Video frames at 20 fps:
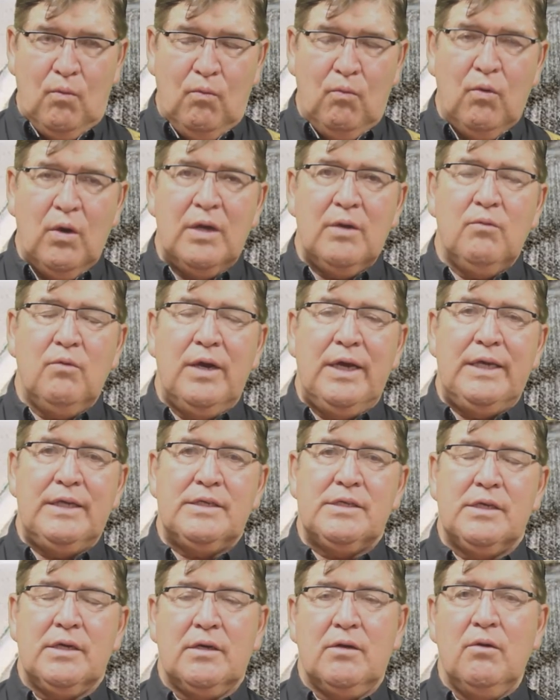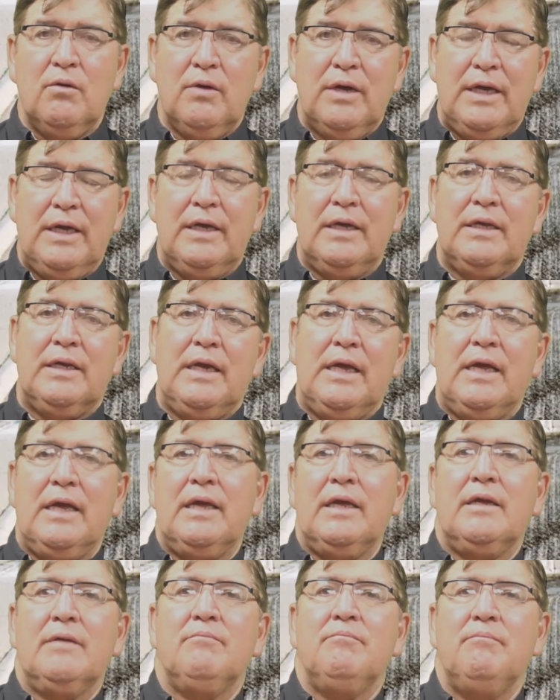One way to go ahead
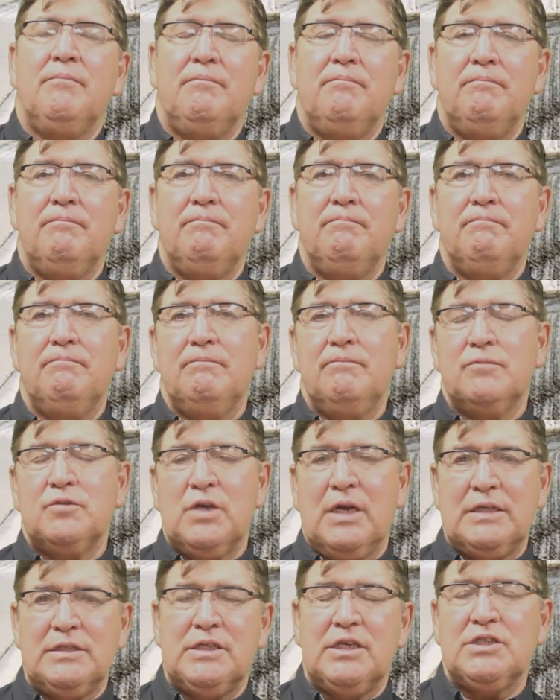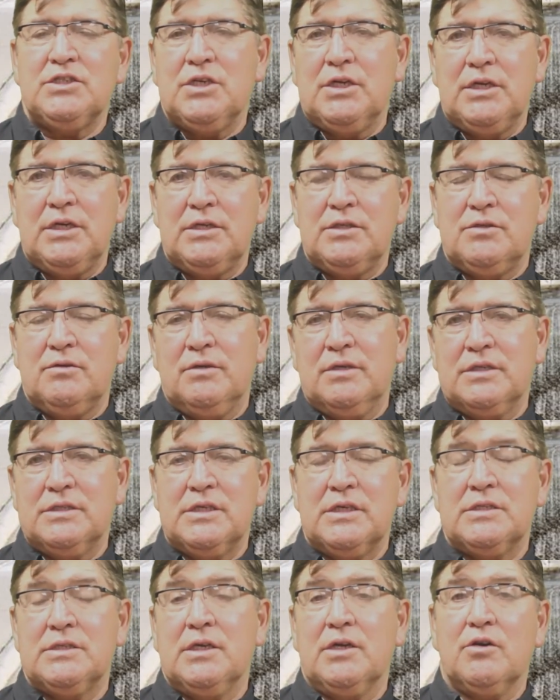and transition into
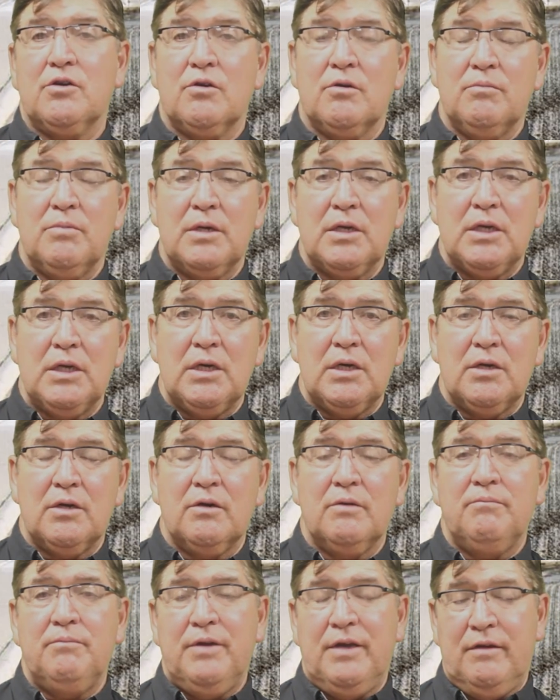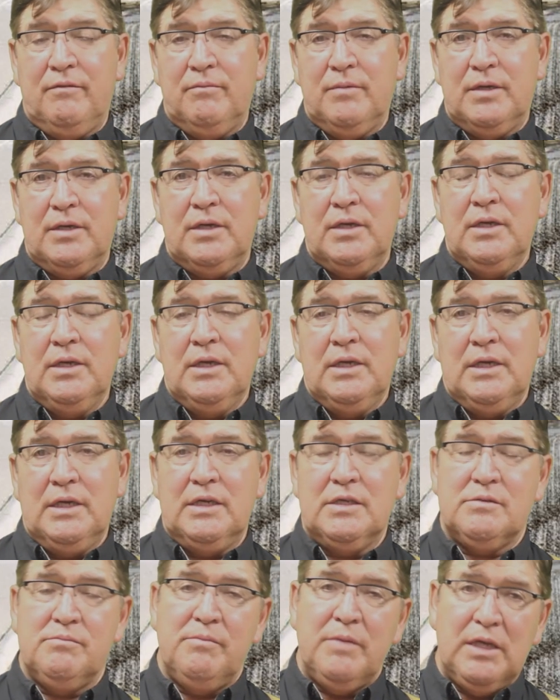existing curb and gutter pavement
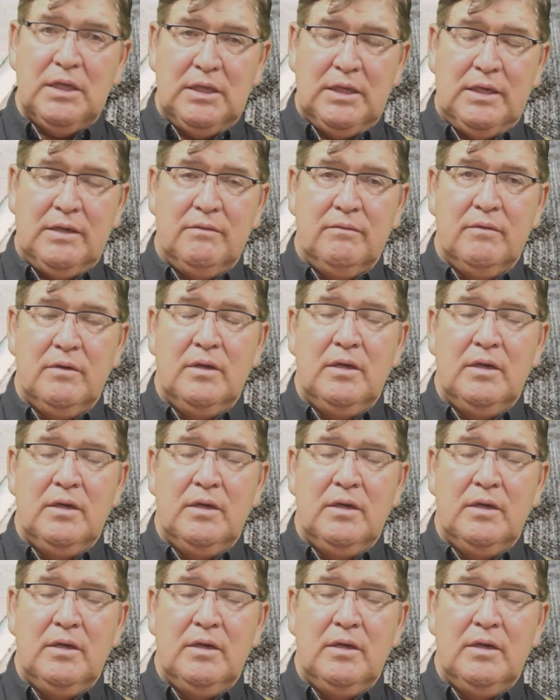is milling.